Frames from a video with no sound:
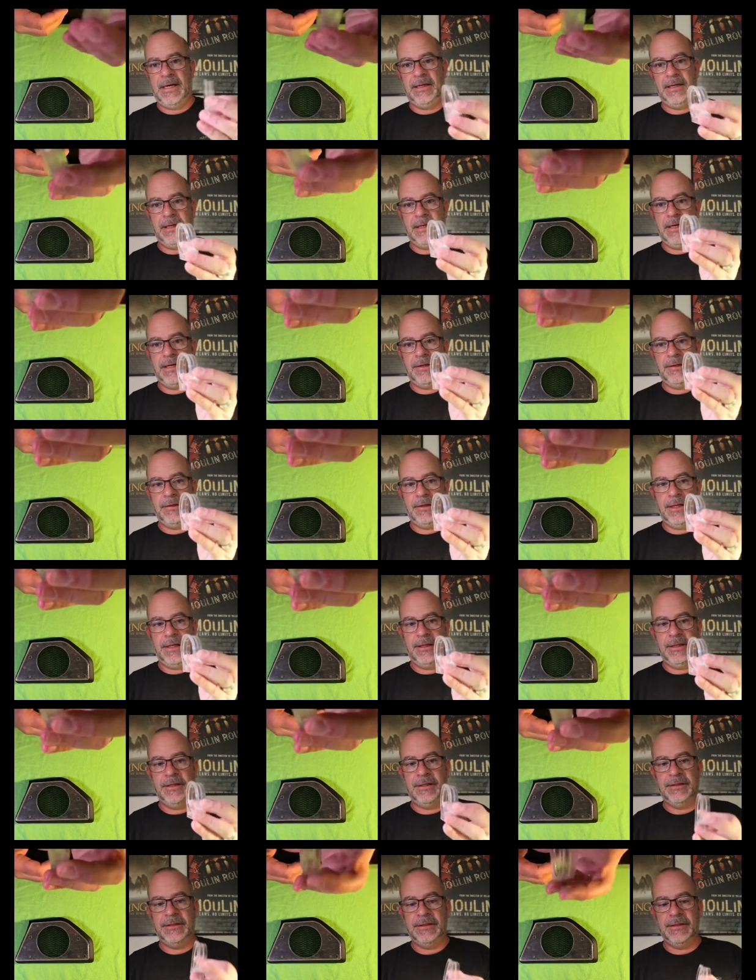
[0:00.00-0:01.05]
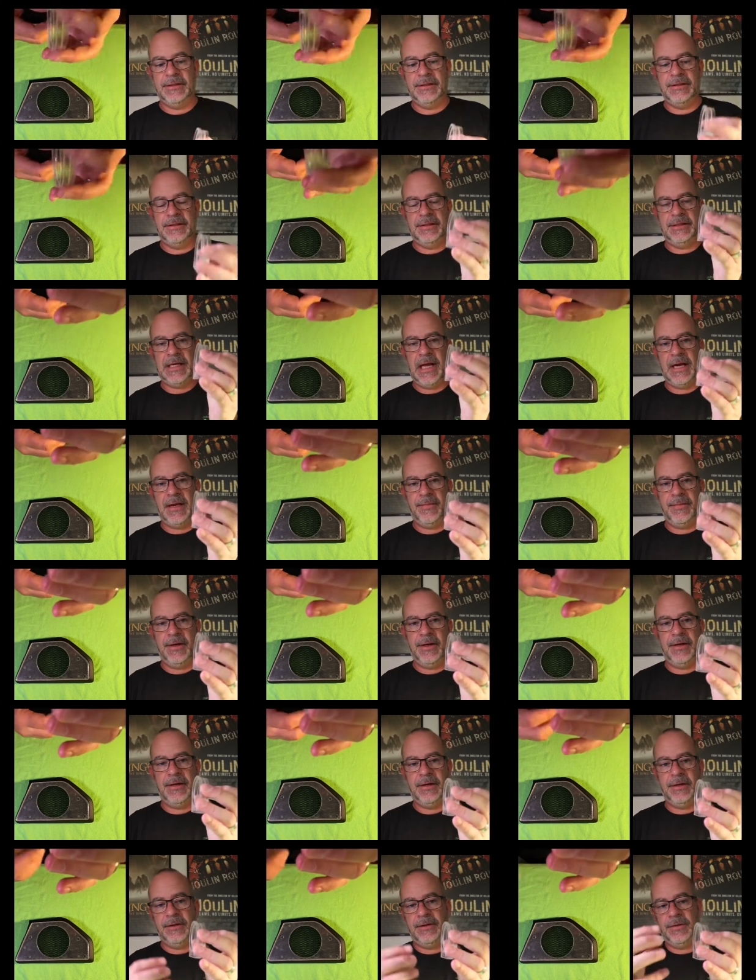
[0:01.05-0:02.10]
It kind of looked like this, and it just sat up there
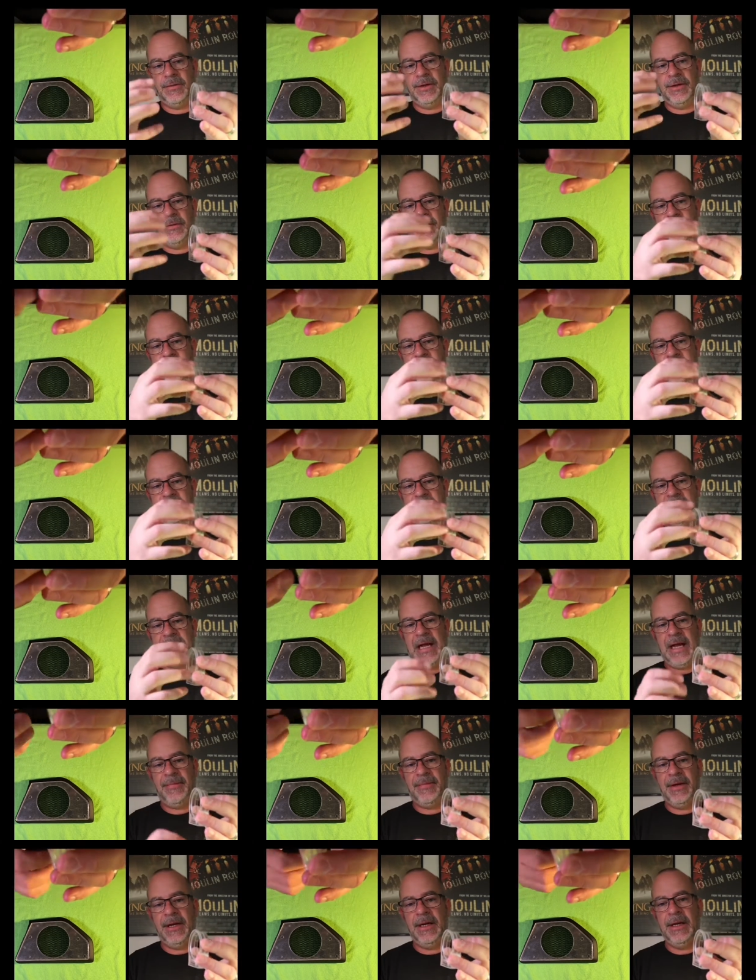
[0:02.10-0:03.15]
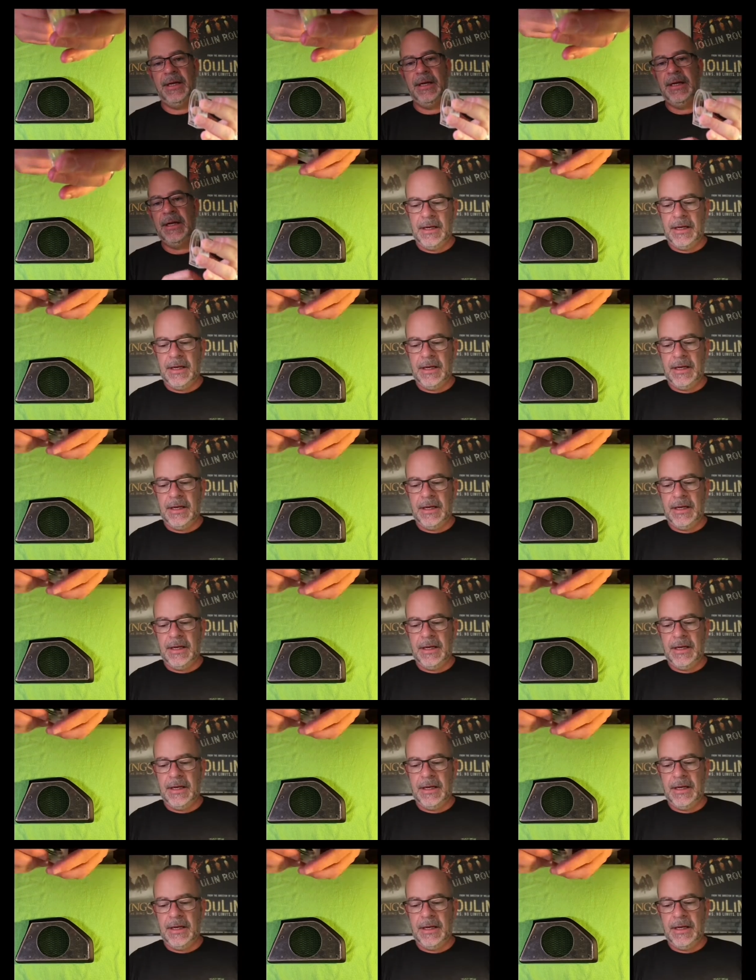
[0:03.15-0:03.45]
and the tweeter was snapped in.